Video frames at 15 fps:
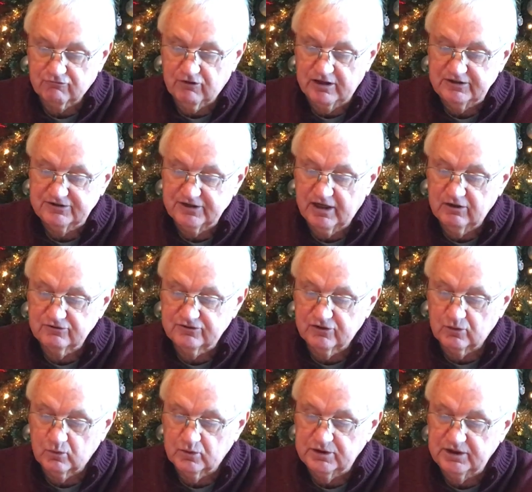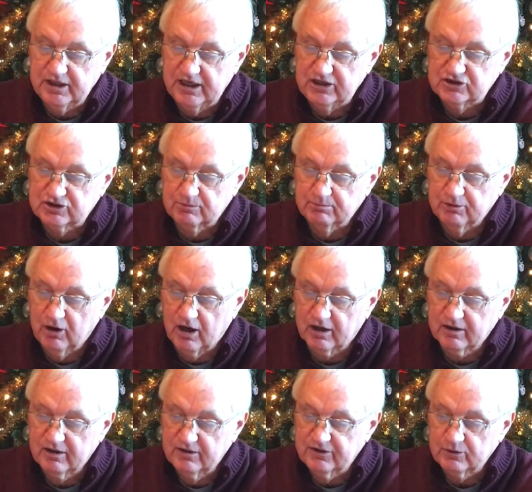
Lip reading: right down to the wooden engine block